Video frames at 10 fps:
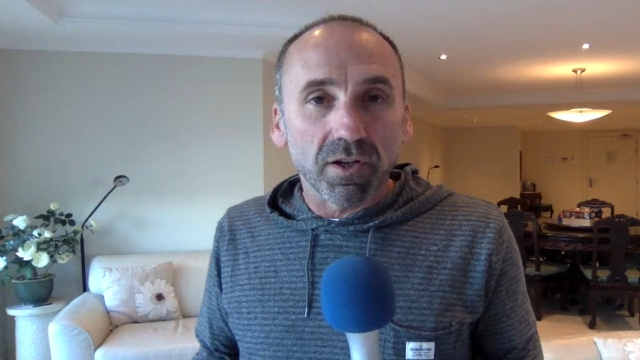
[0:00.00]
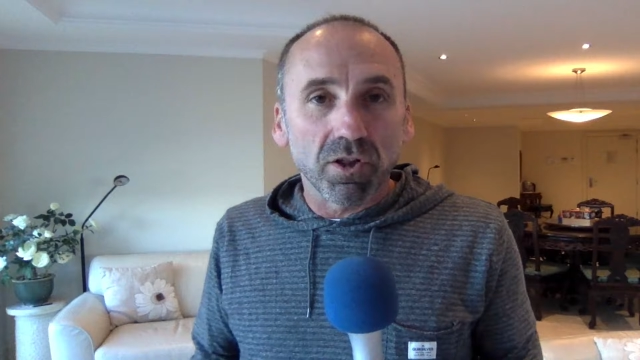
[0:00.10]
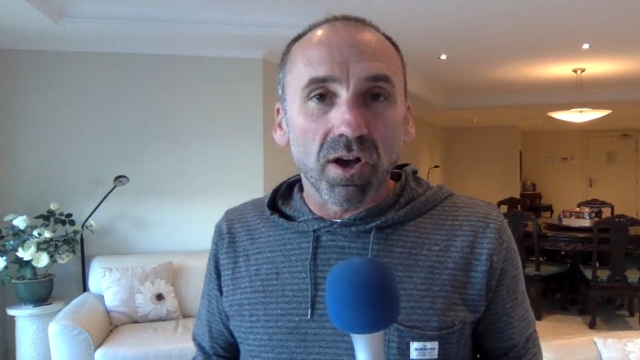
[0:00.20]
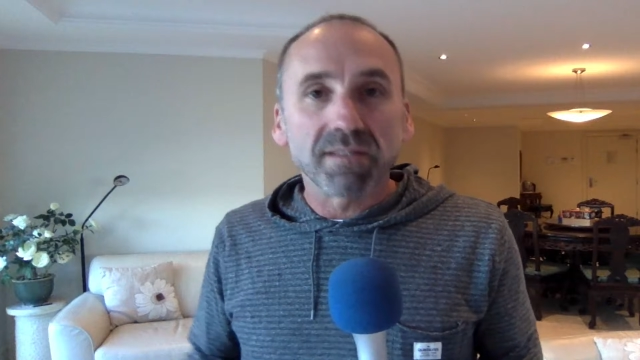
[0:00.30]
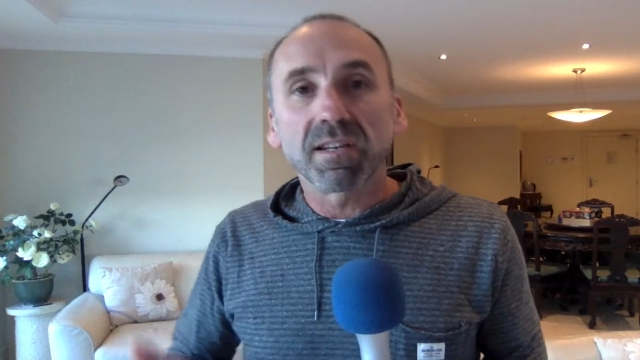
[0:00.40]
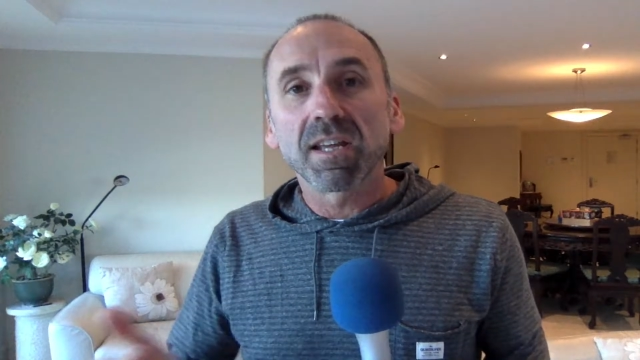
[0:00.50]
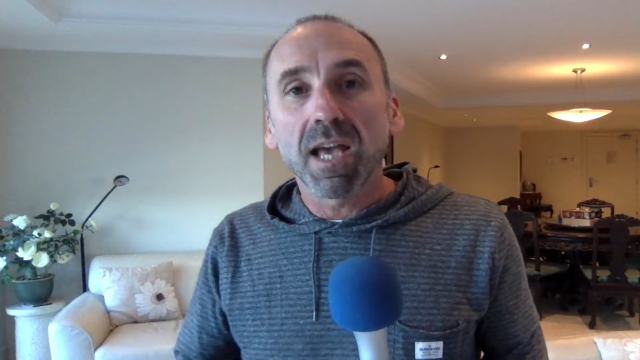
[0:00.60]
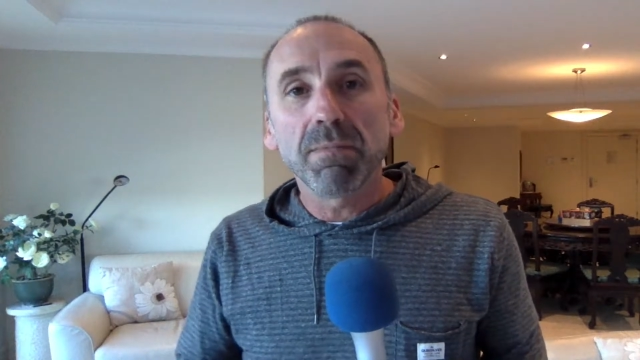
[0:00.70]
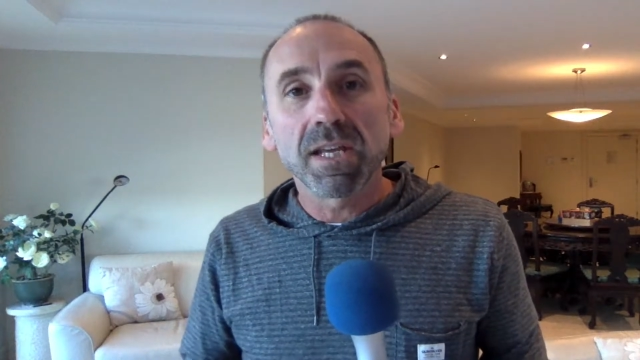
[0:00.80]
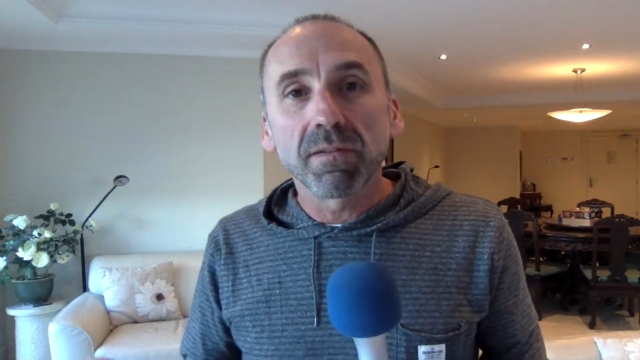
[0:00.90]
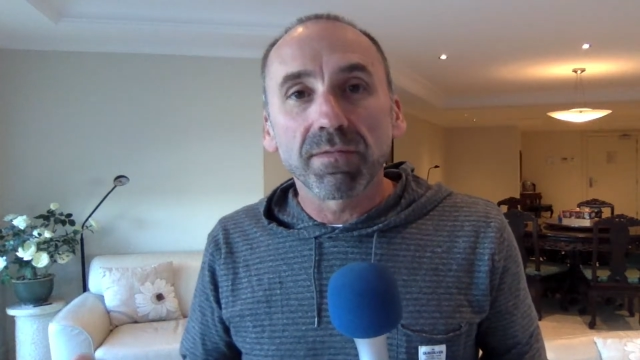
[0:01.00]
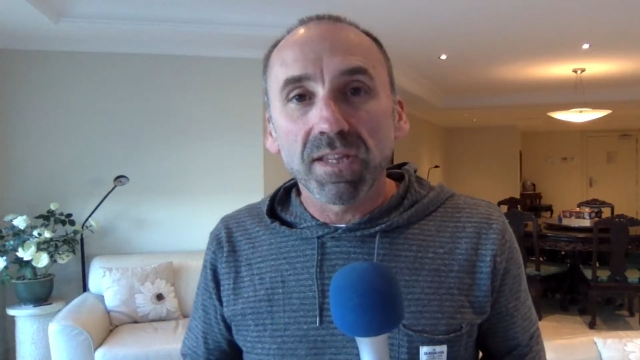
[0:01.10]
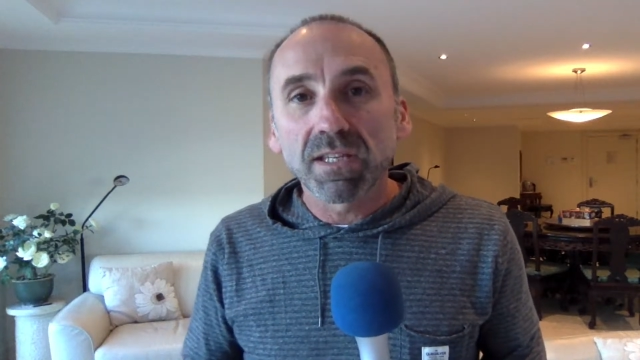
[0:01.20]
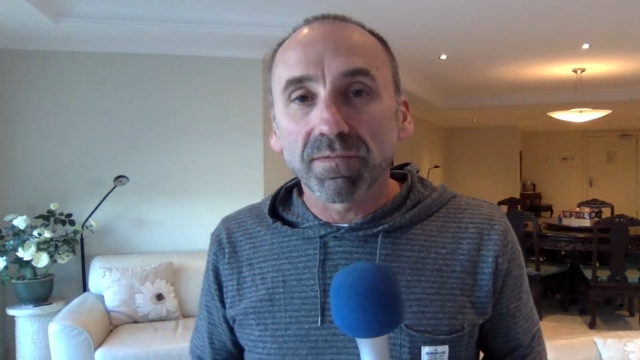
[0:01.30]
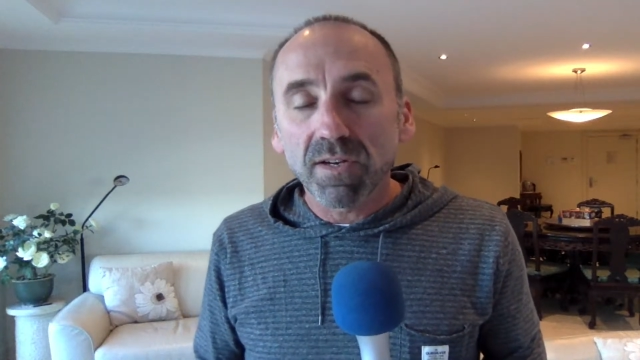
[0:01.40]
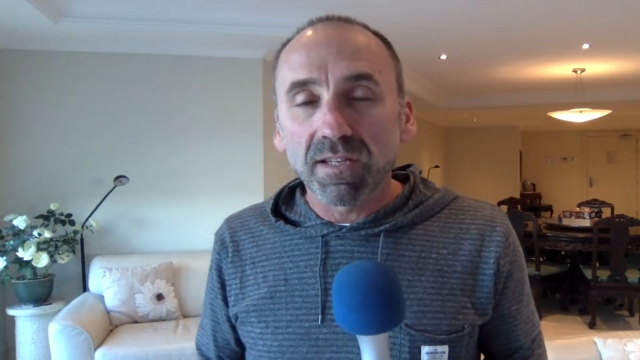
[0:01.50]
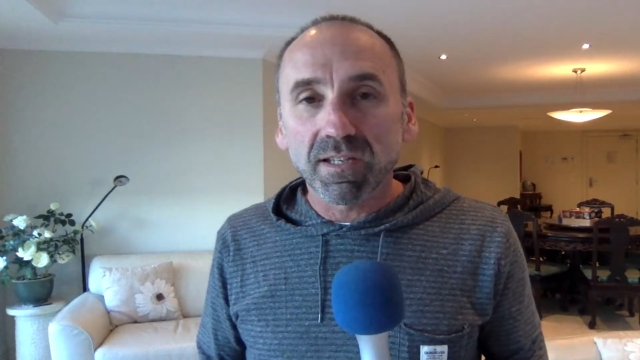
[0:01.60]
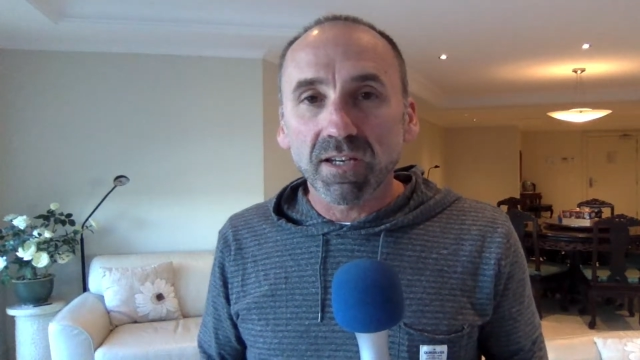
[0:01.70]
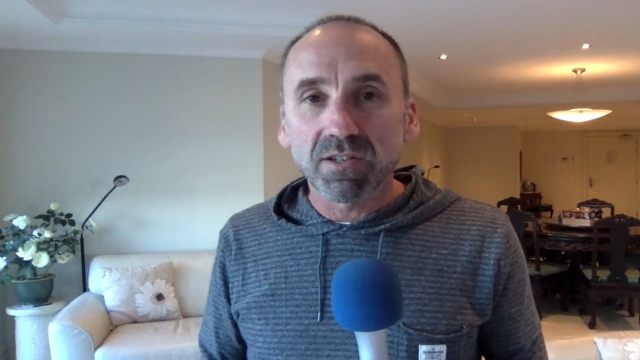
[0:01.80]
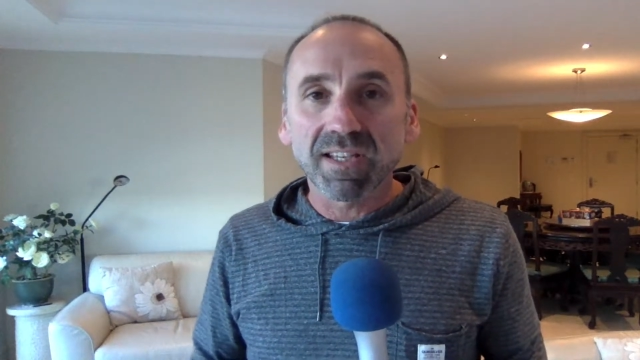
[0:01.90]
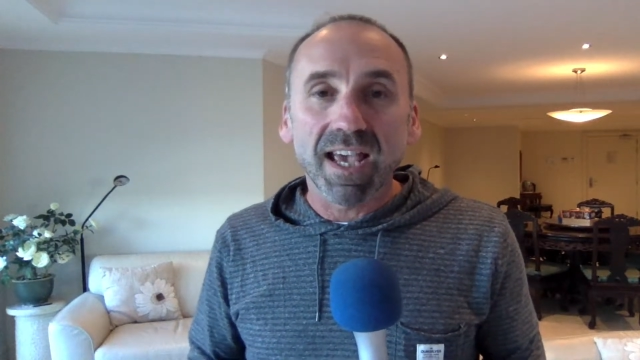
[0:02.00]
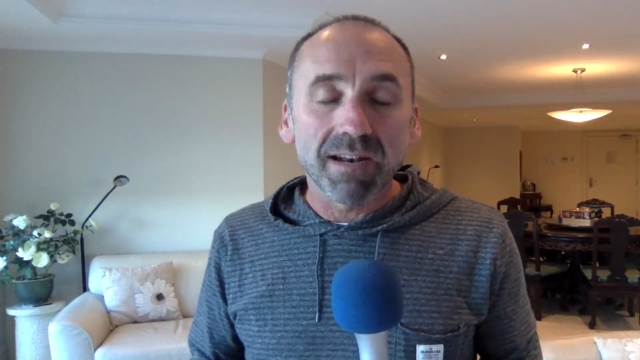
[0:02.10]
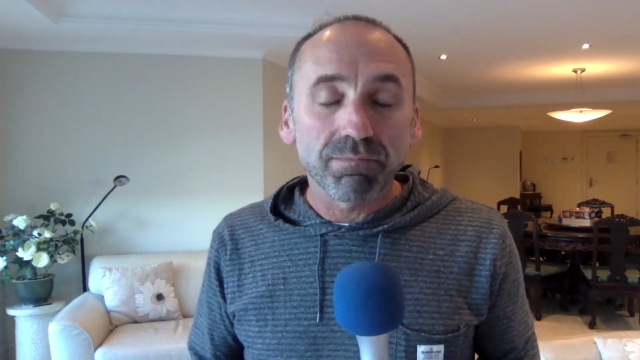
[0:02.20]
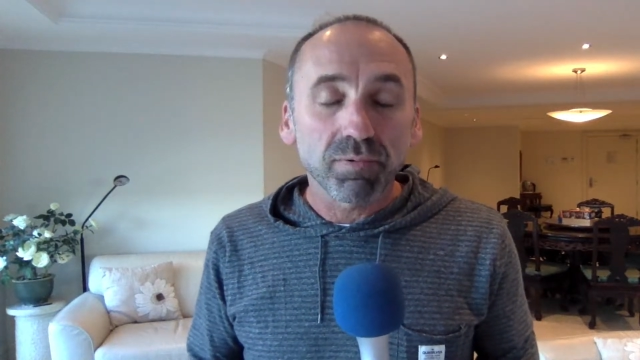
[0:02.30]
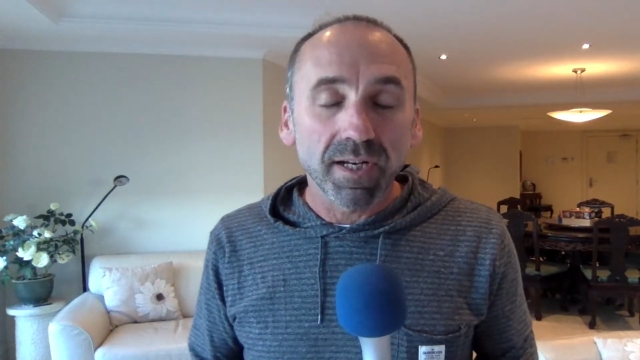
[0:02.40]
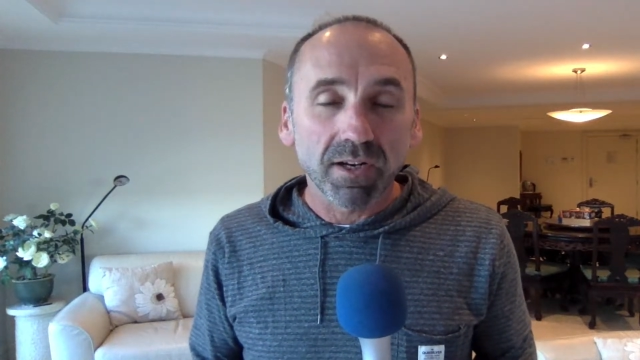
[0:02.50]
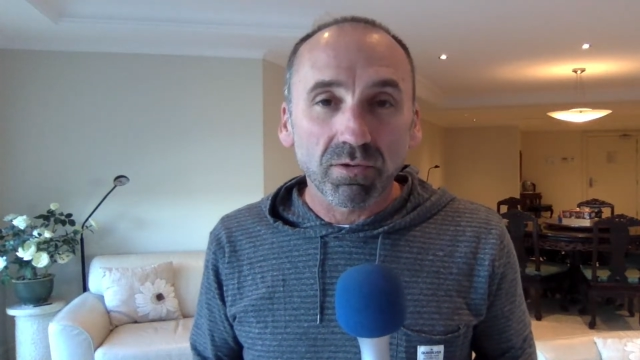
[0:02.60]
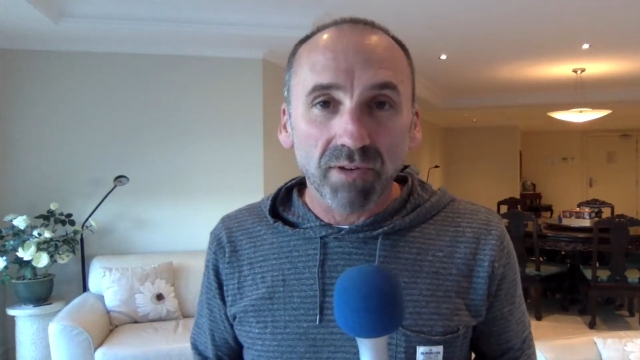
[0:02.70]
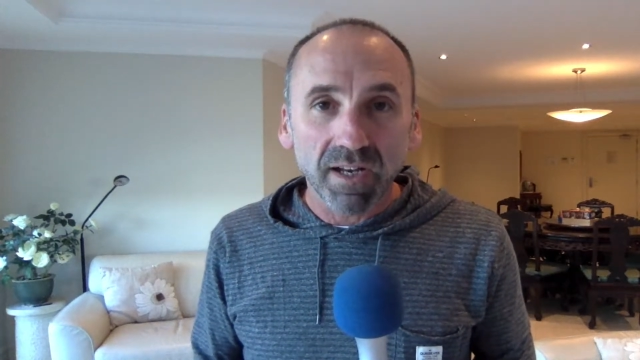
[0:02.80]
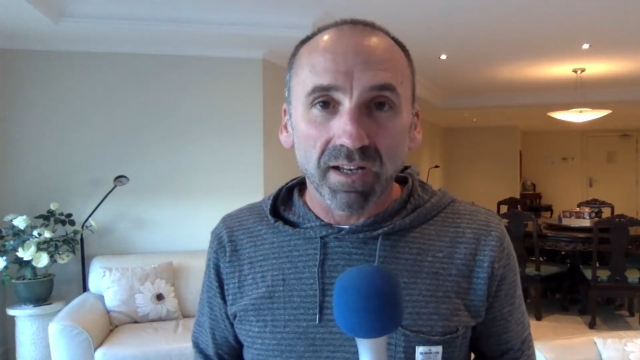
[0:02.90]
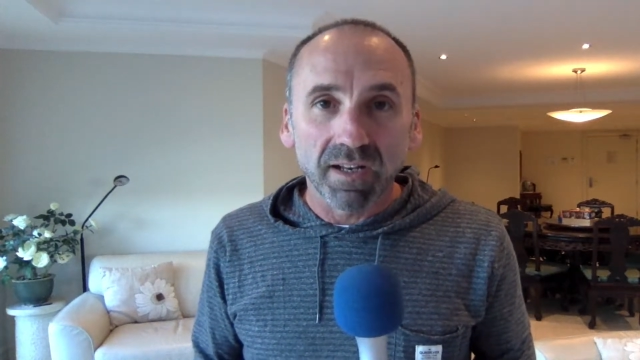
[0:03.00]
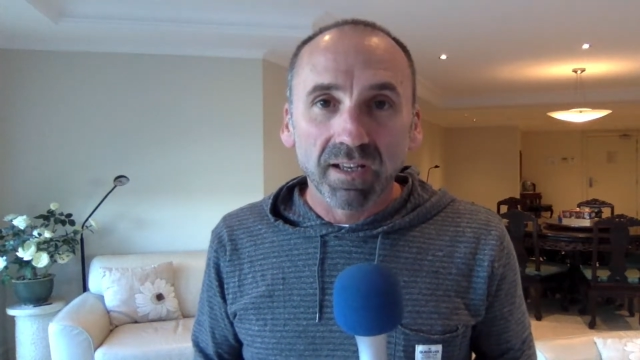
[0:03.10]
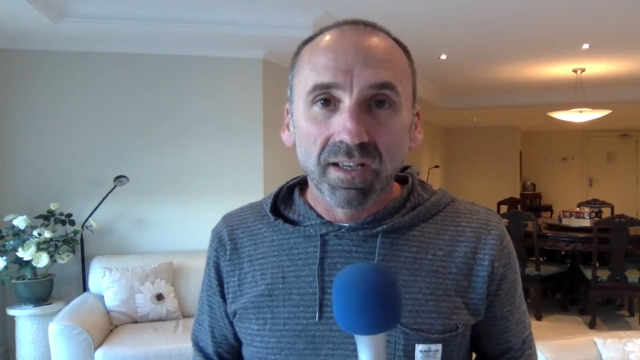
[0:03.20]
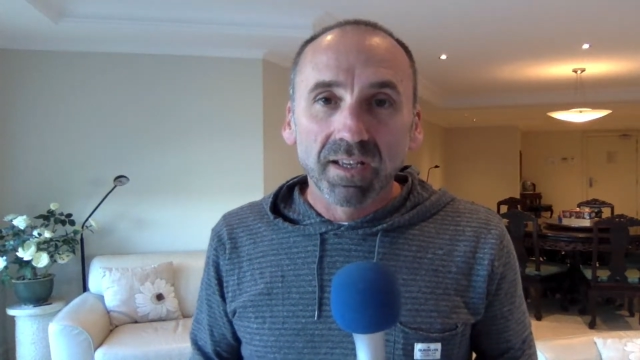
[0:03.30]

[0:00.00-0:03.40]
clients that are coming in for these free sessions and a print credit.